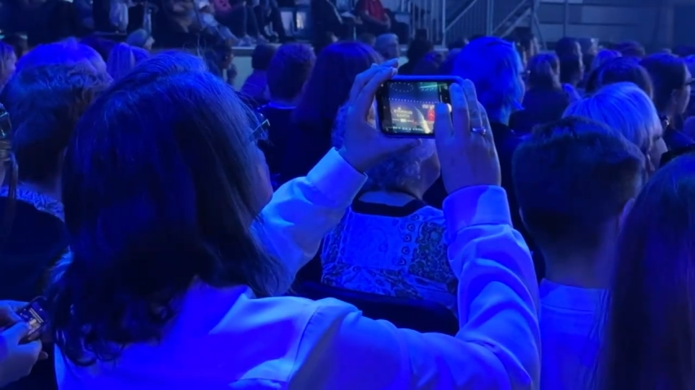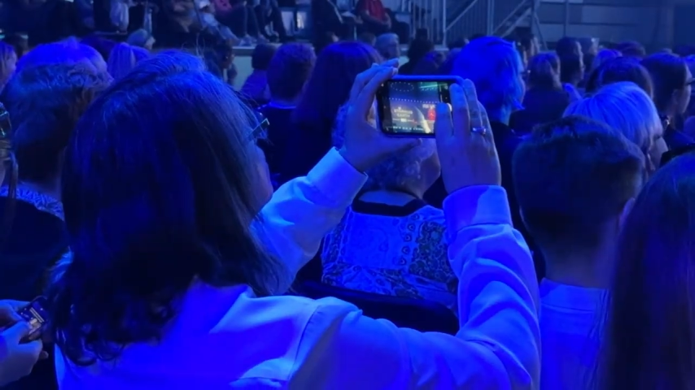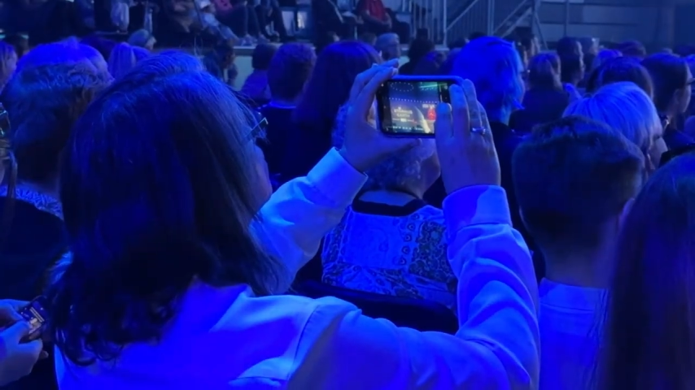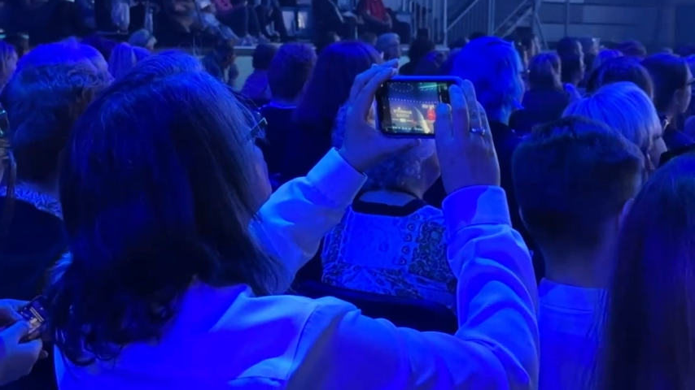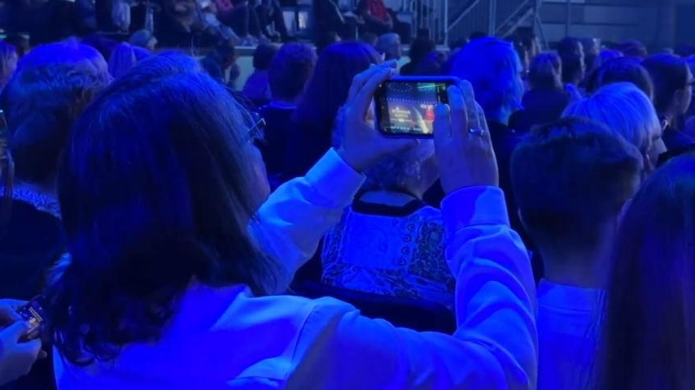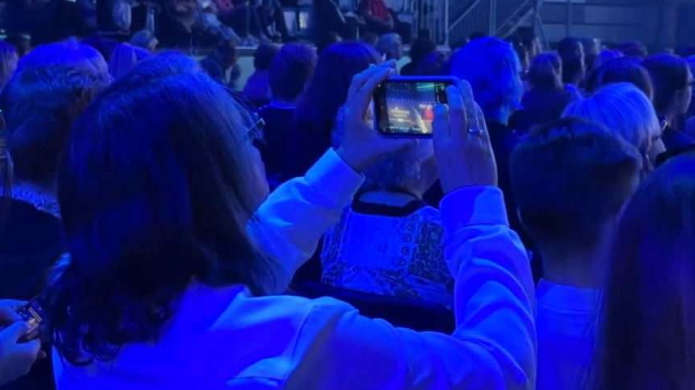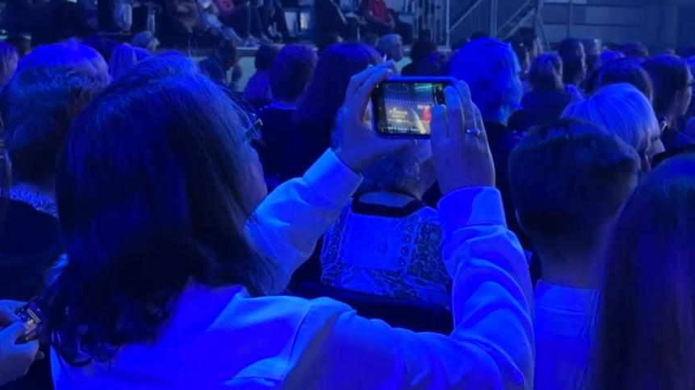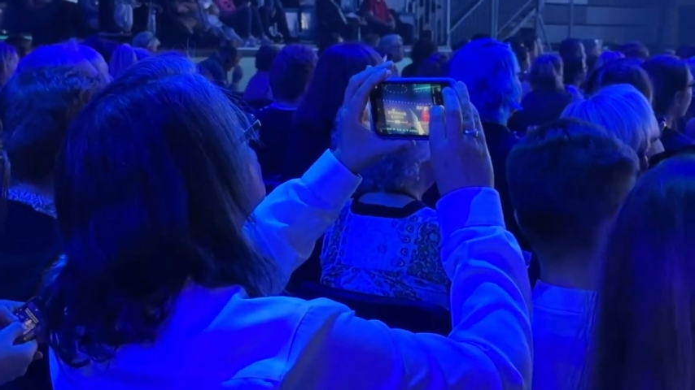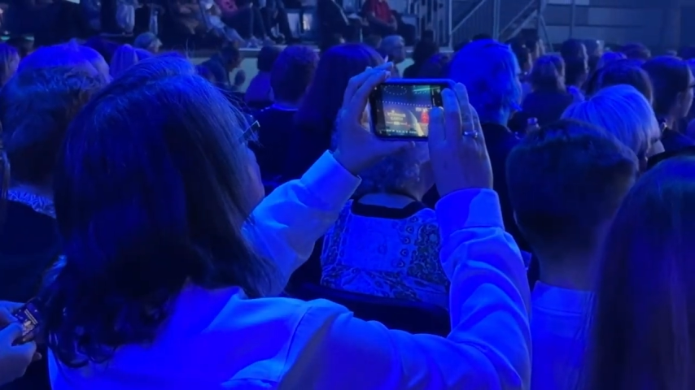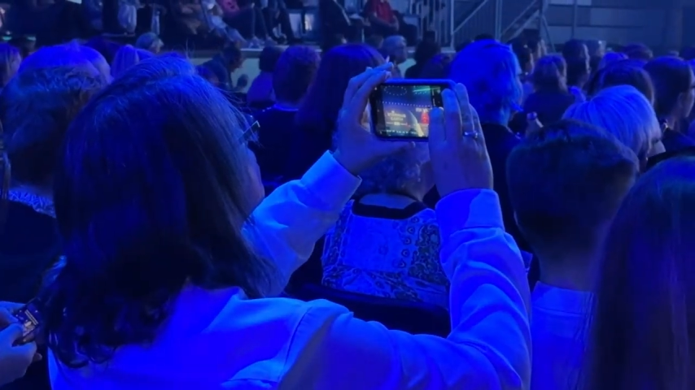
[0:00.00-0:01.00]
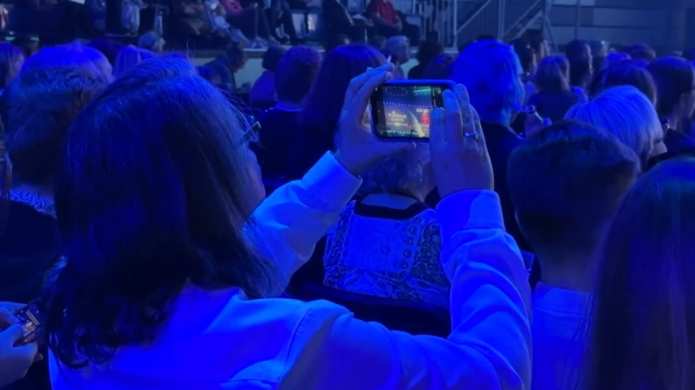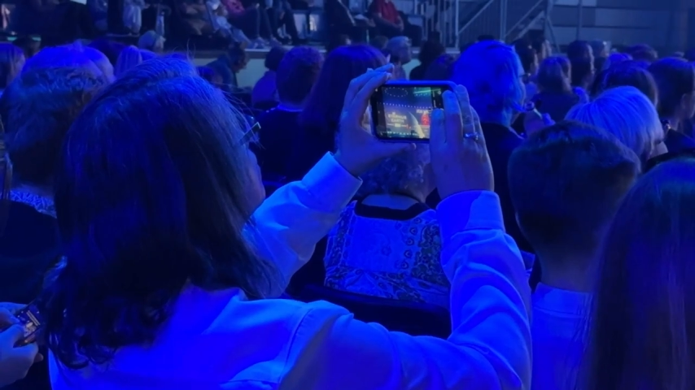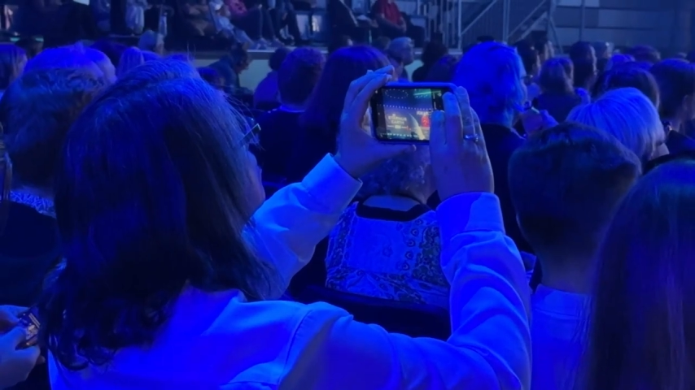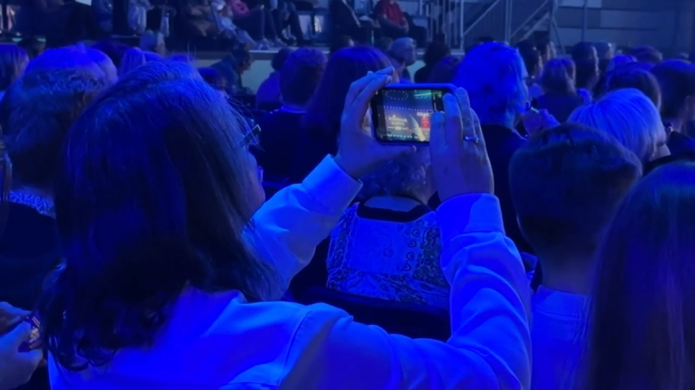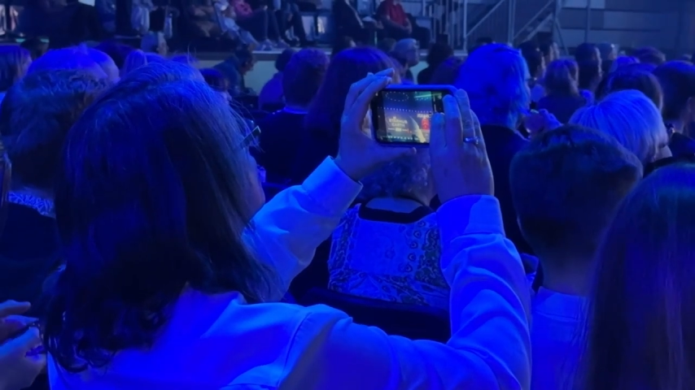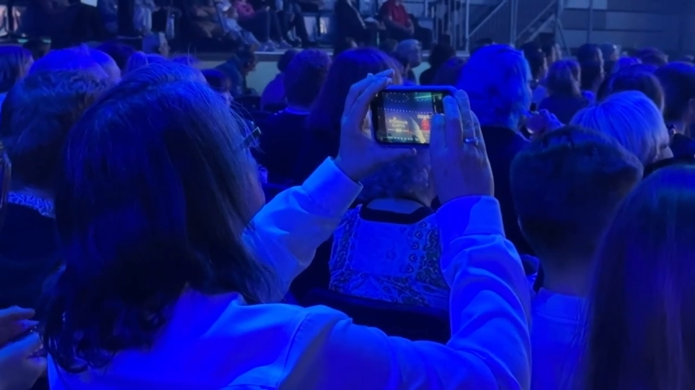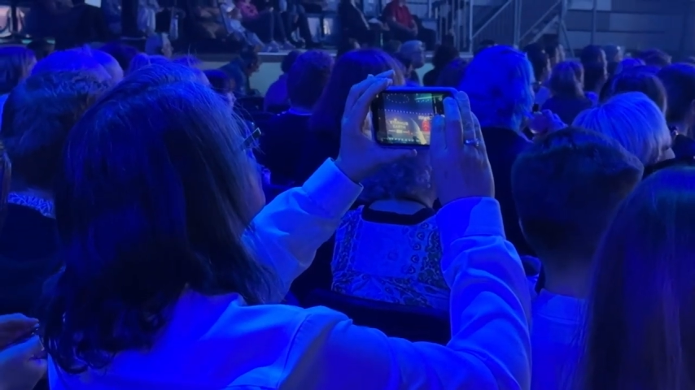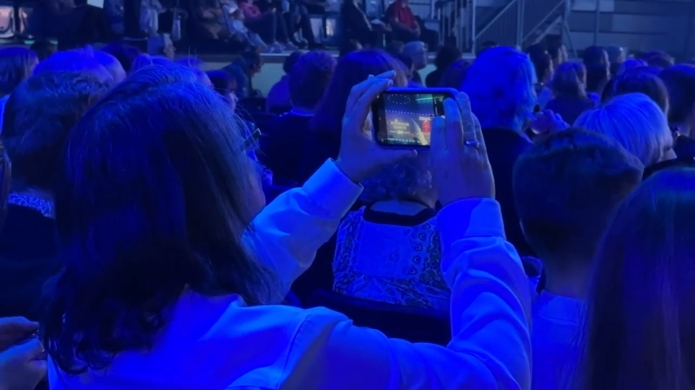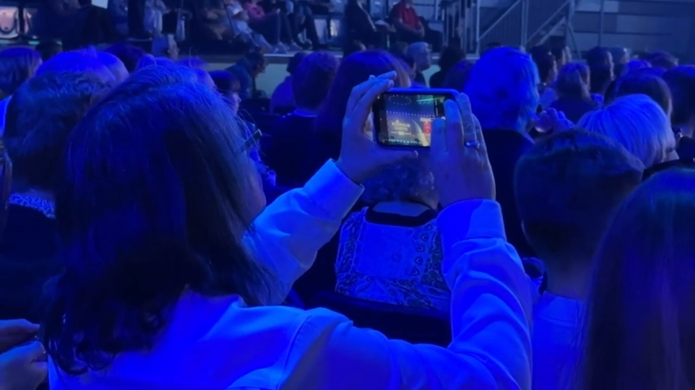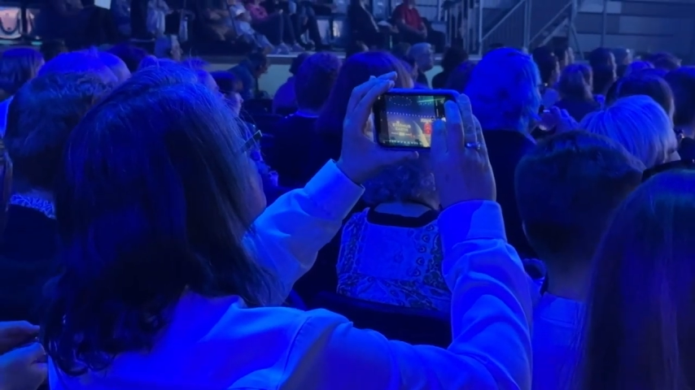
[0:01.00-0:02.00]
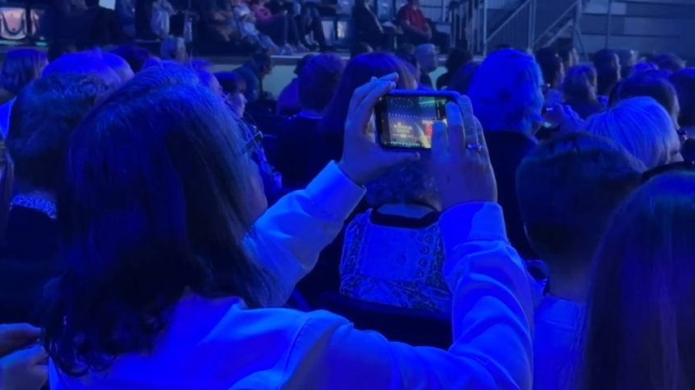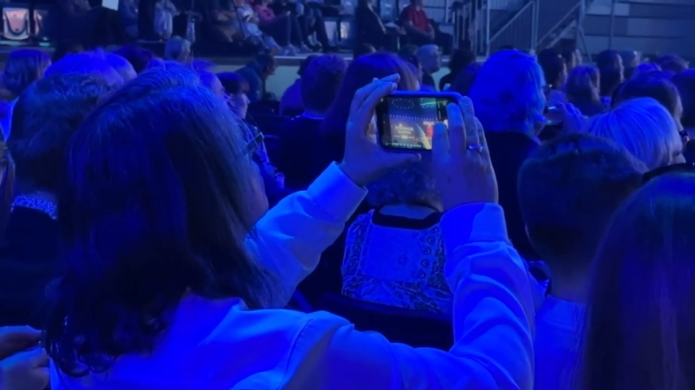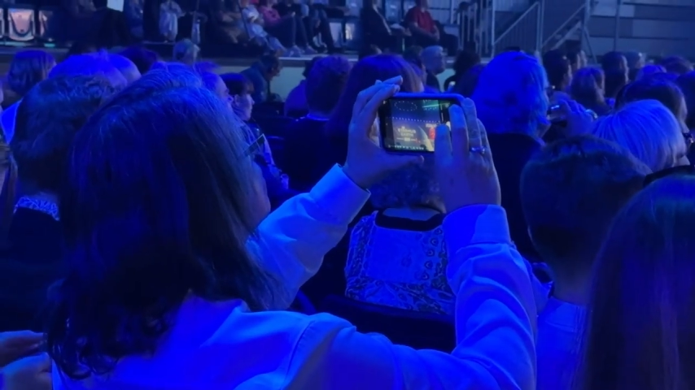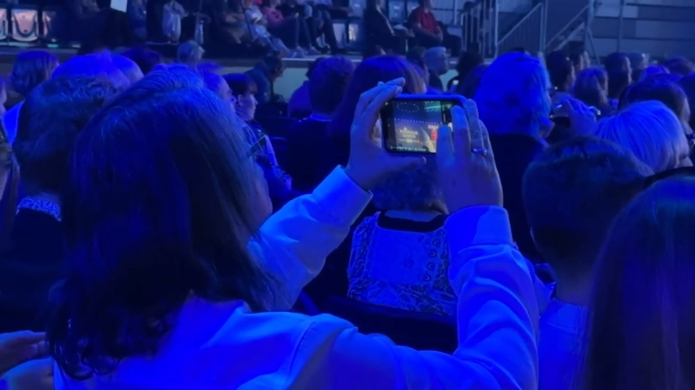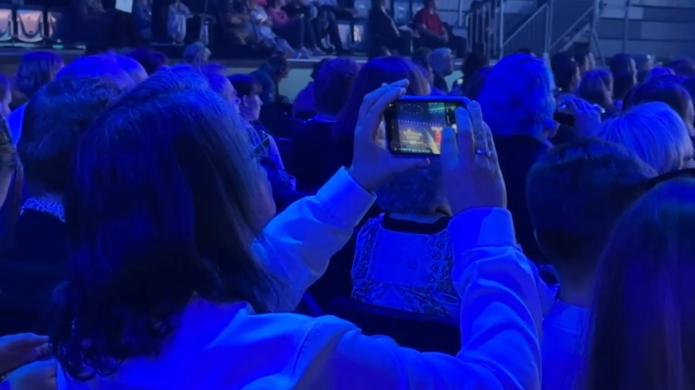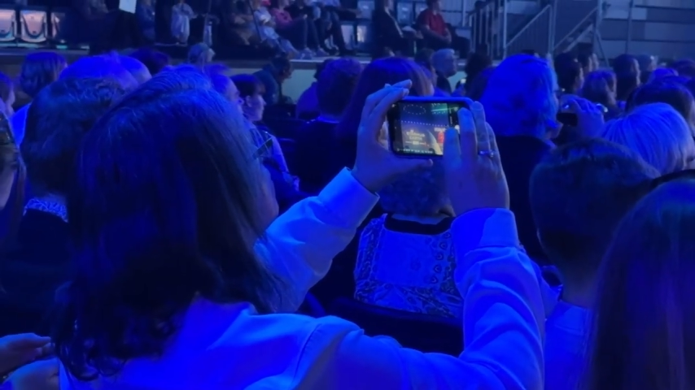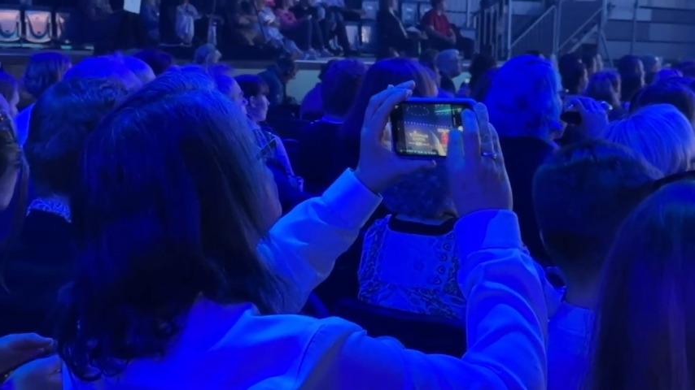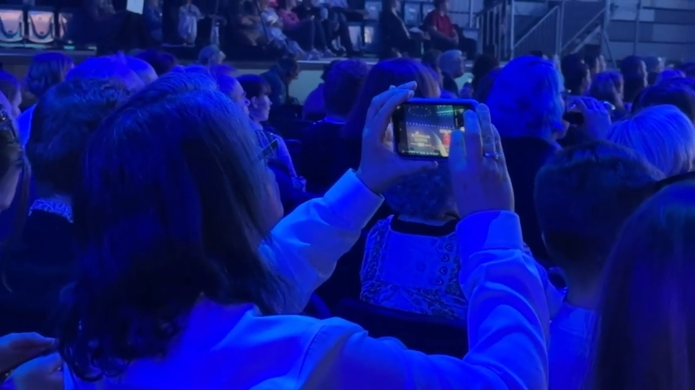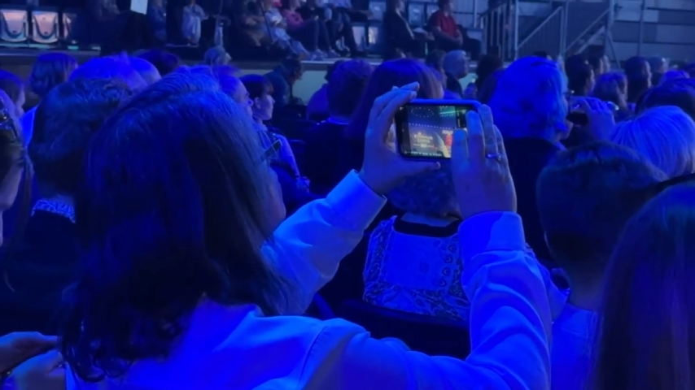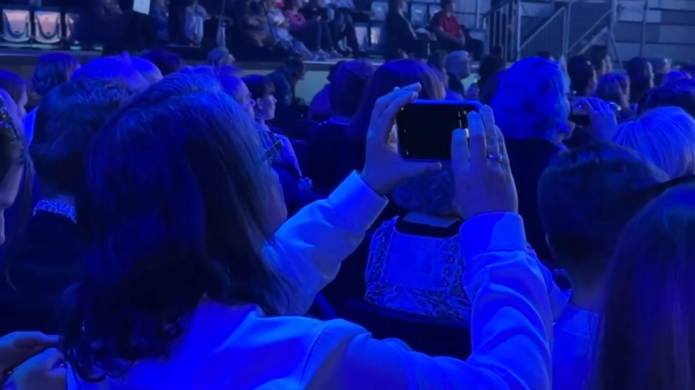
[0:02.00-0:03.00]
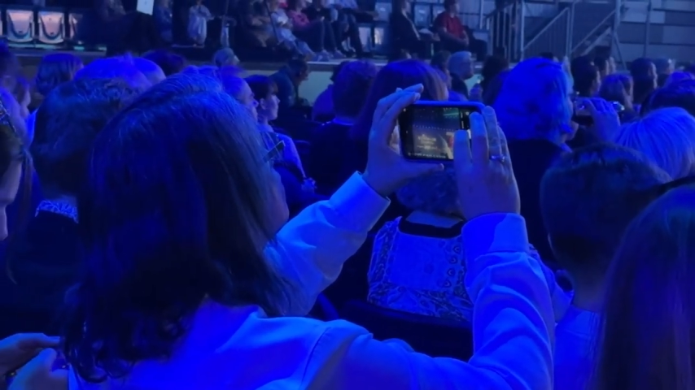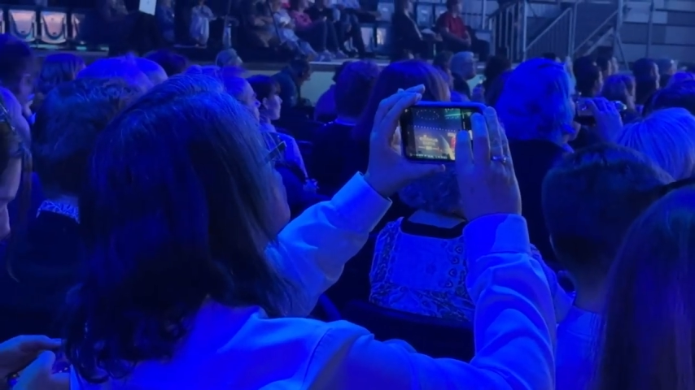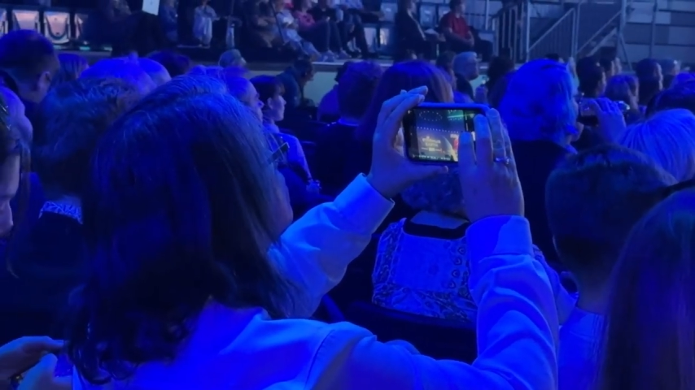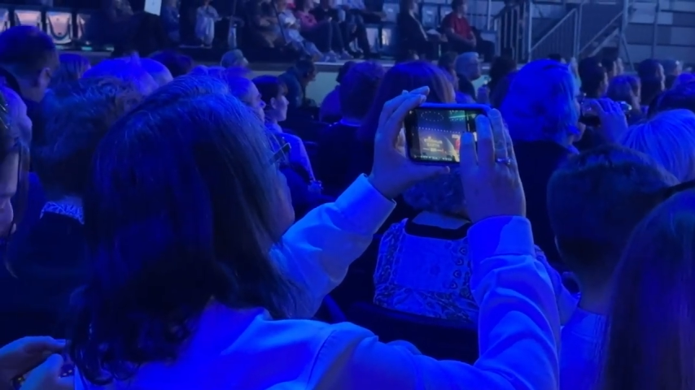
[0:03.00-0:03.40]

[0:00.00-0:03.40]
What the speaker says: (no speaker visible)